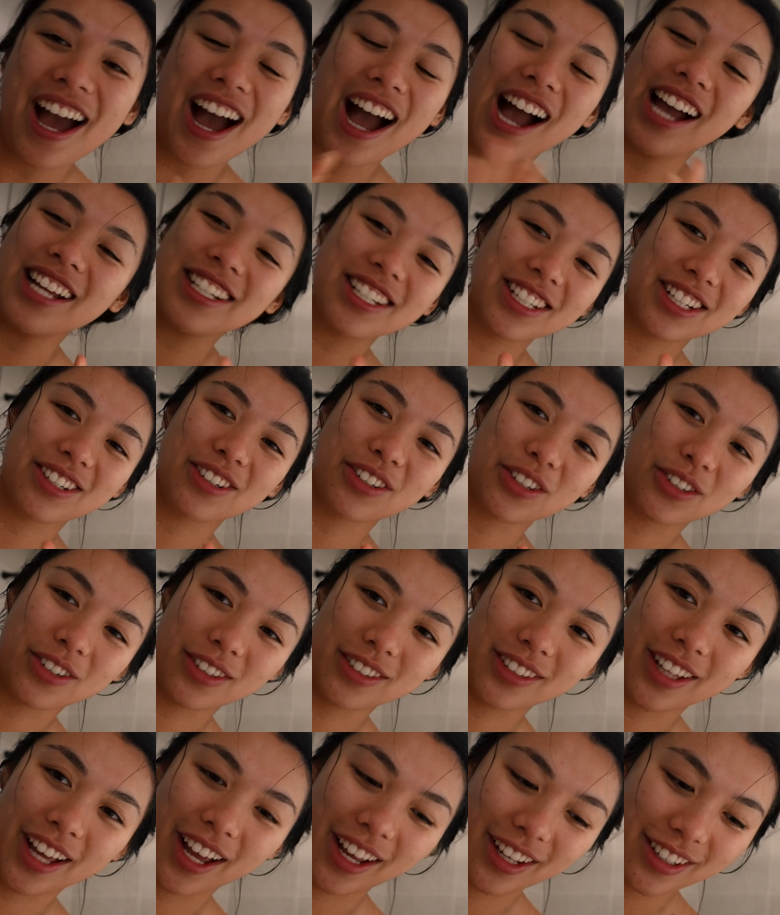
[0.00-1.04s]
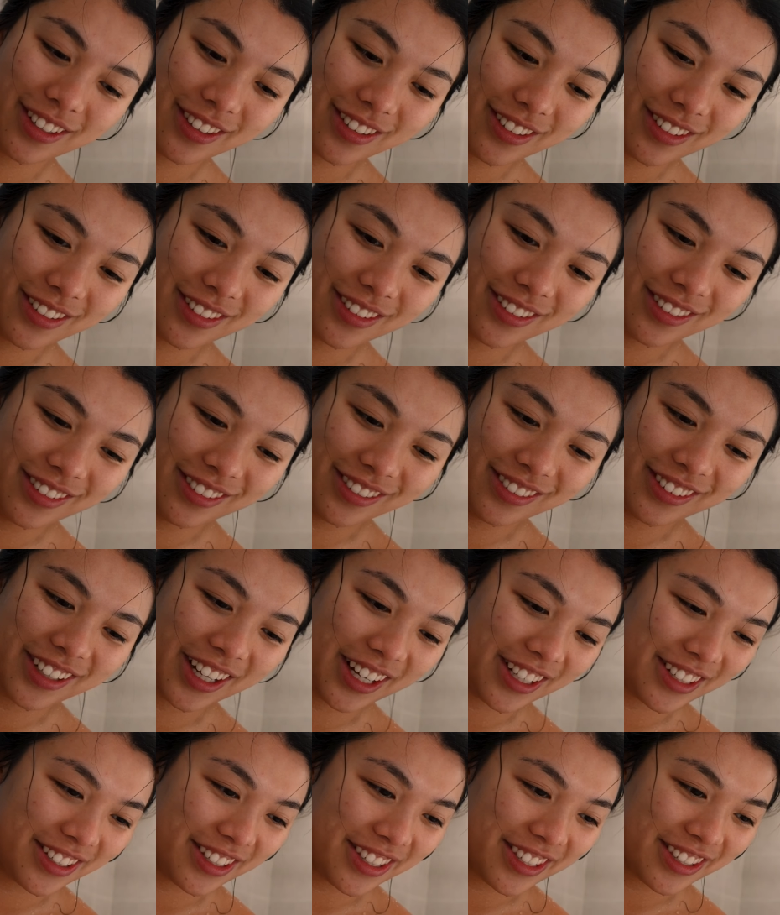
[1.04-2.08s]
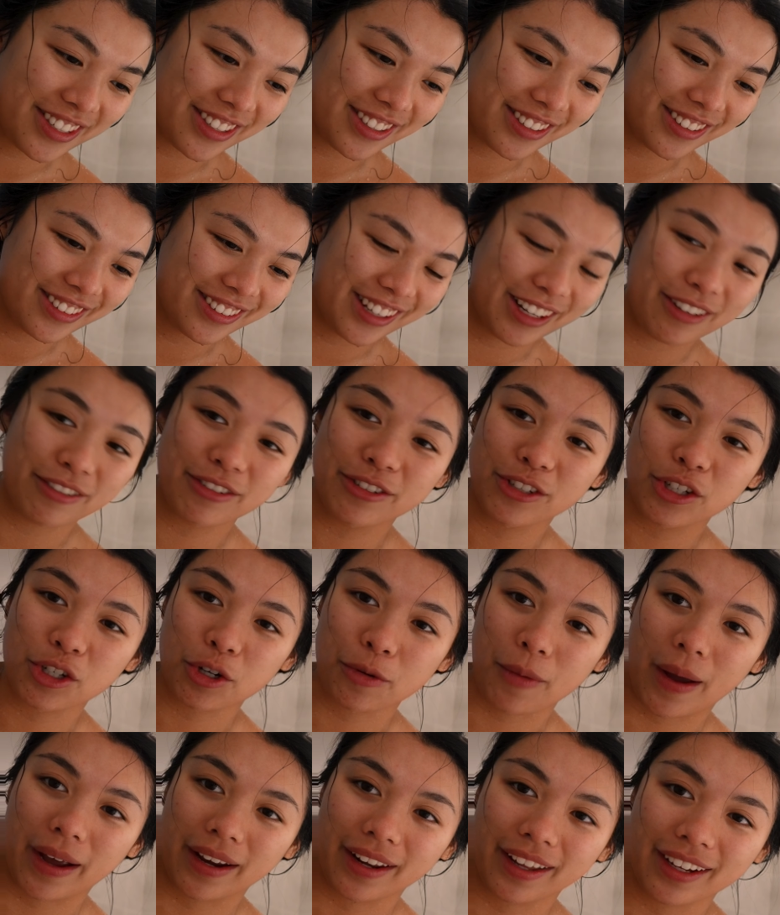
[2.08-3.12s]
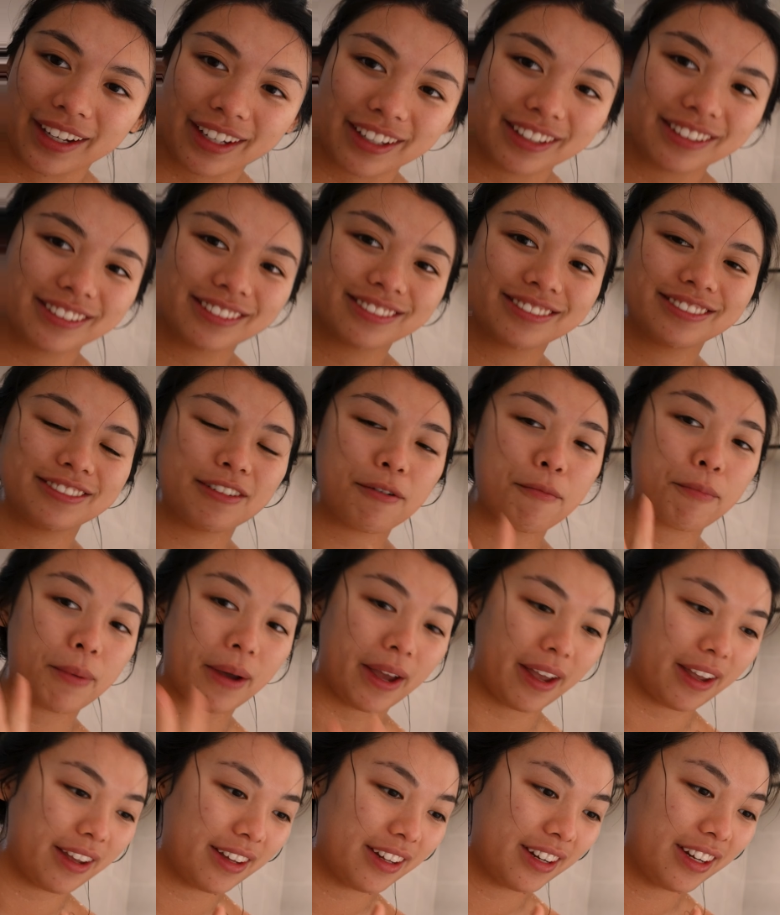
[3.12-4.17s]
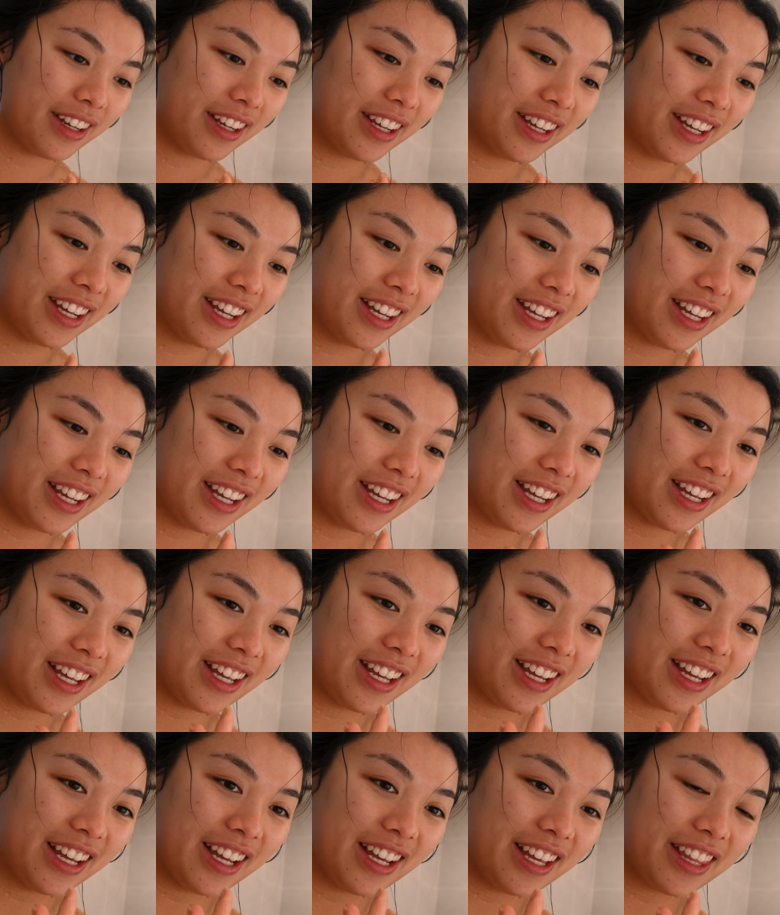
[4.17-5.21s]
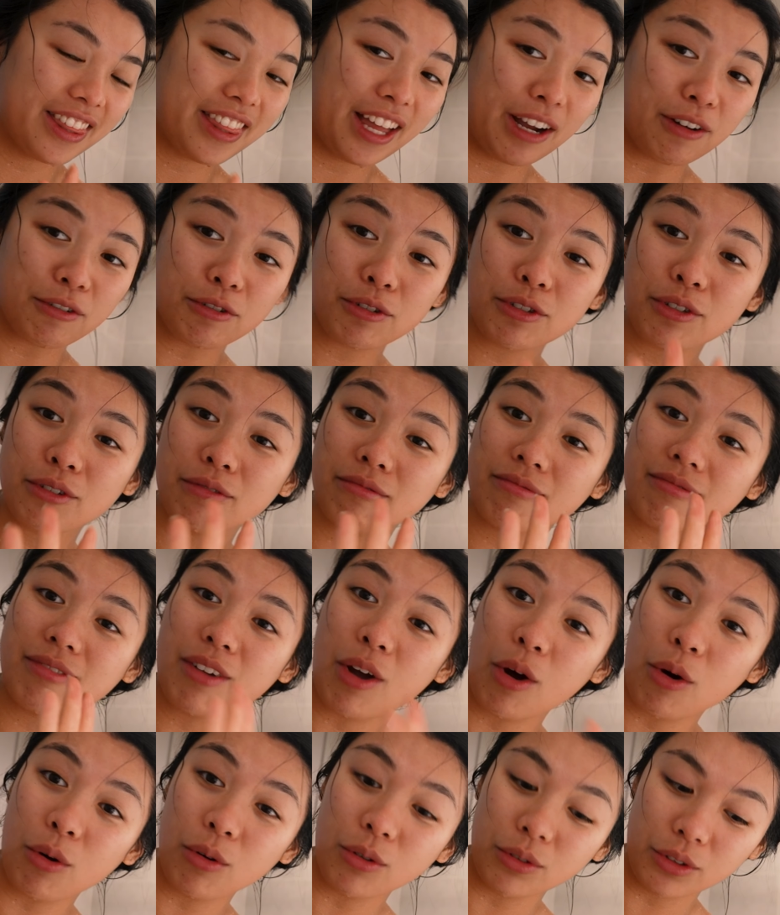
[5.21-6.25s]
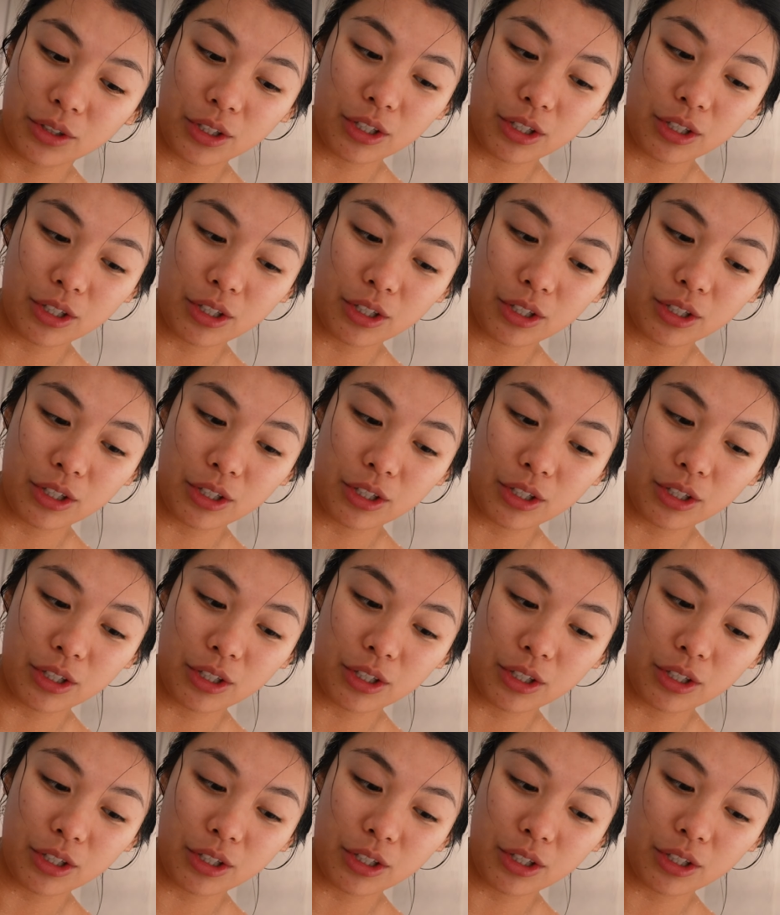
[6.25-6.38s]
I didn't record that because that was dramatic. But that was cold.